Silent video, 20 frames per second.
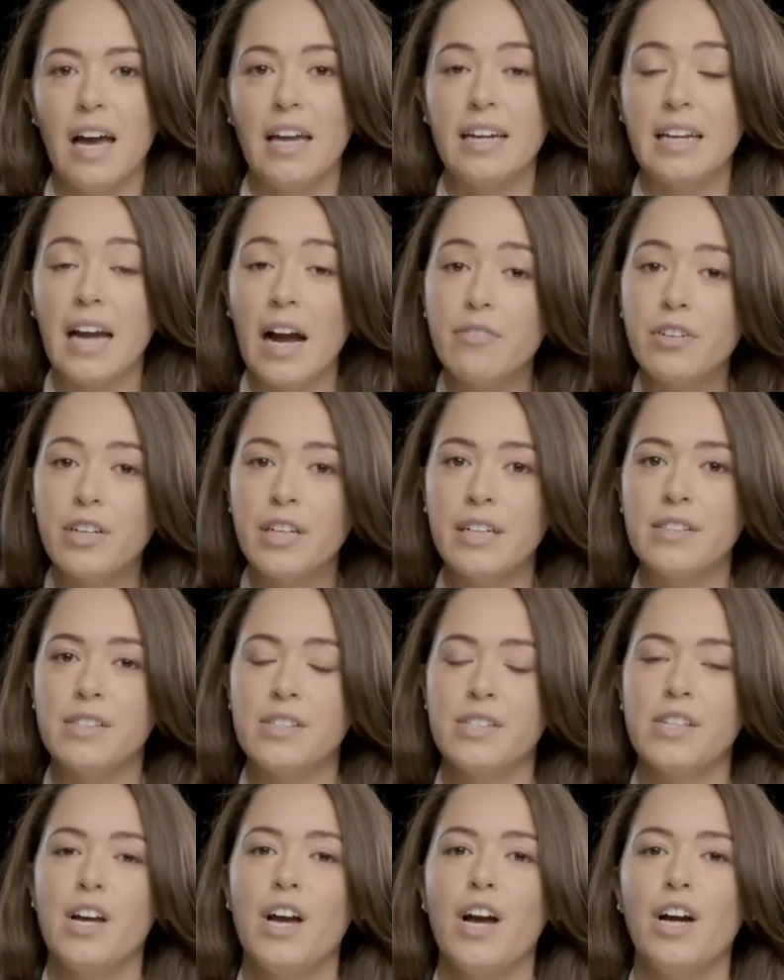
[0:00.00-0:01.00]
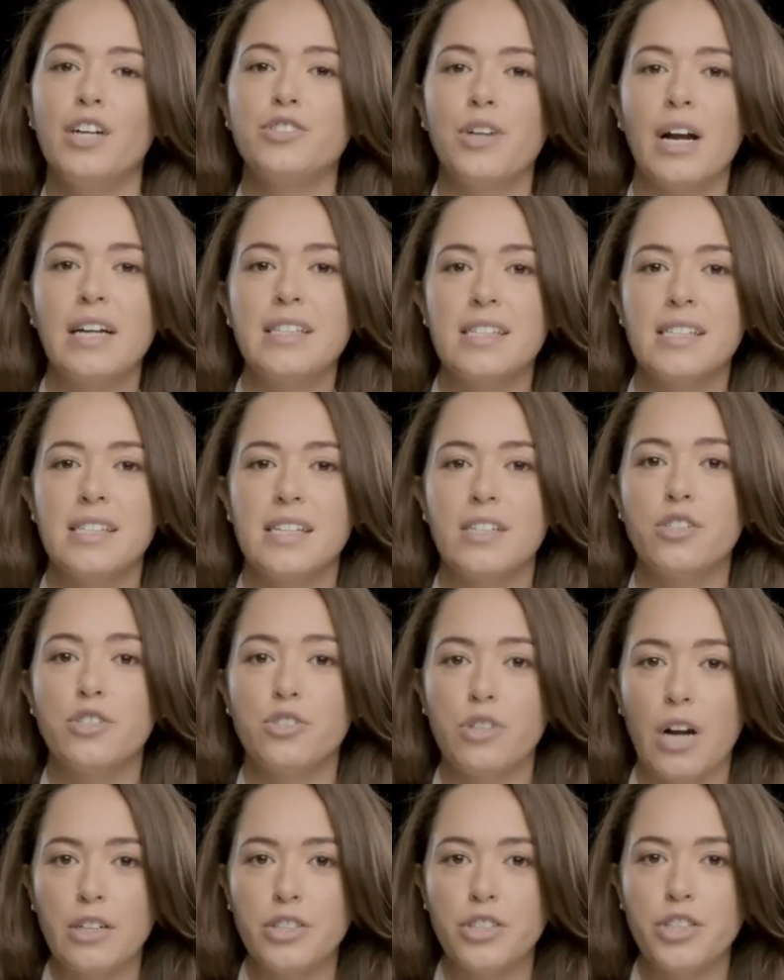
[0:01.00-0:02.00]
And governance addresses its
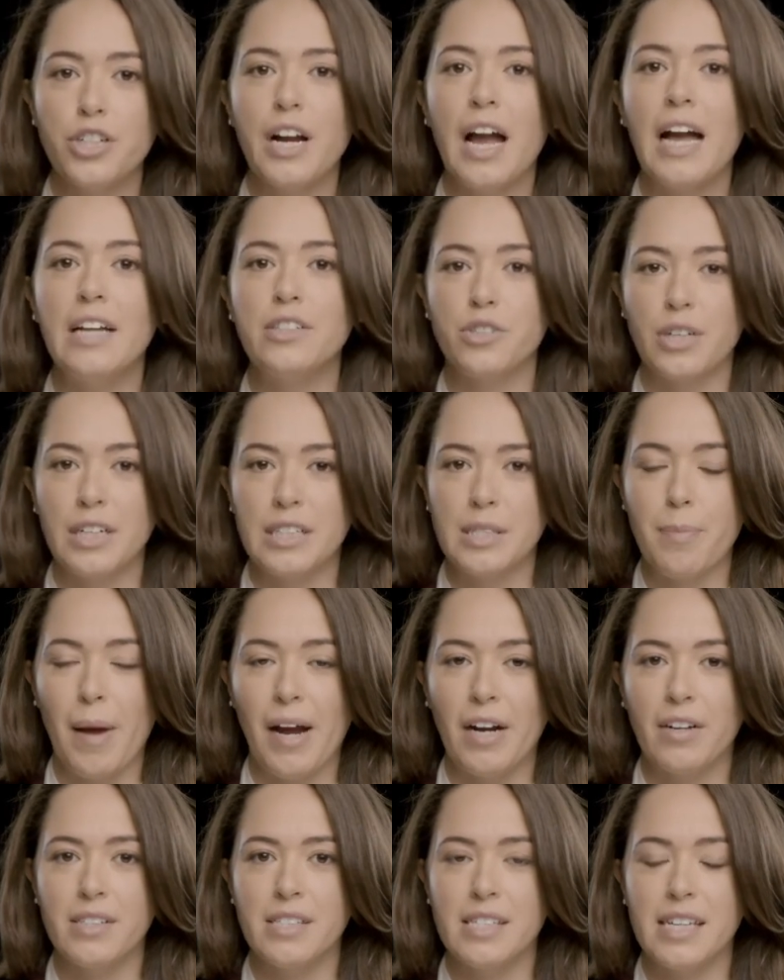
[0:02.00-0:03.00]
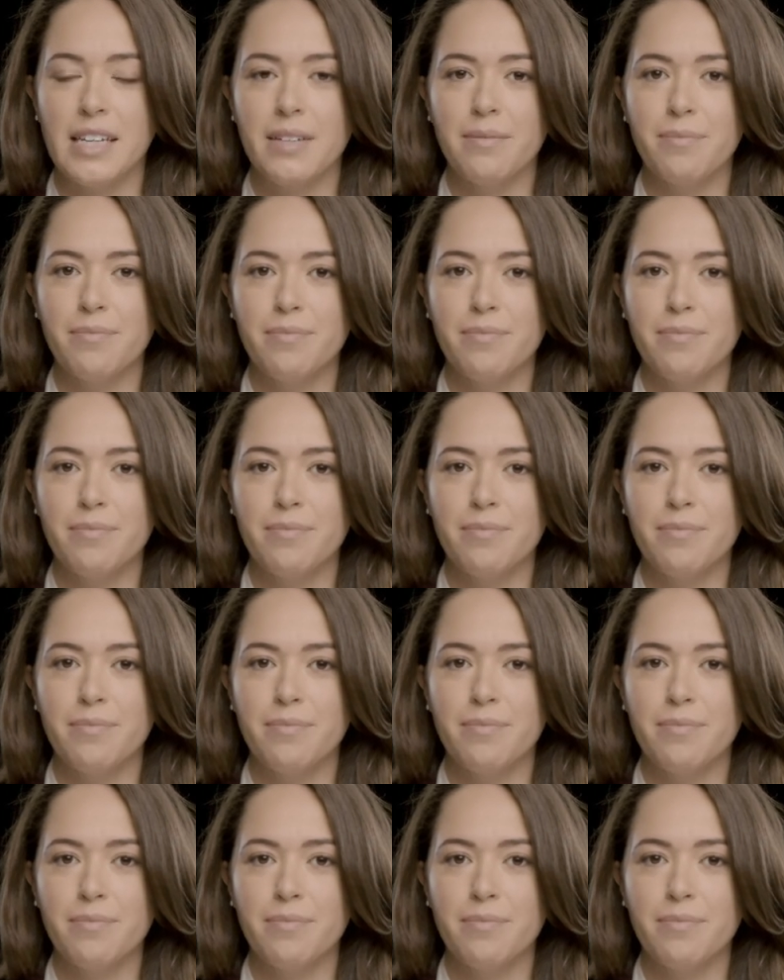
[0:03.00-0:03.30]
structure and transparency.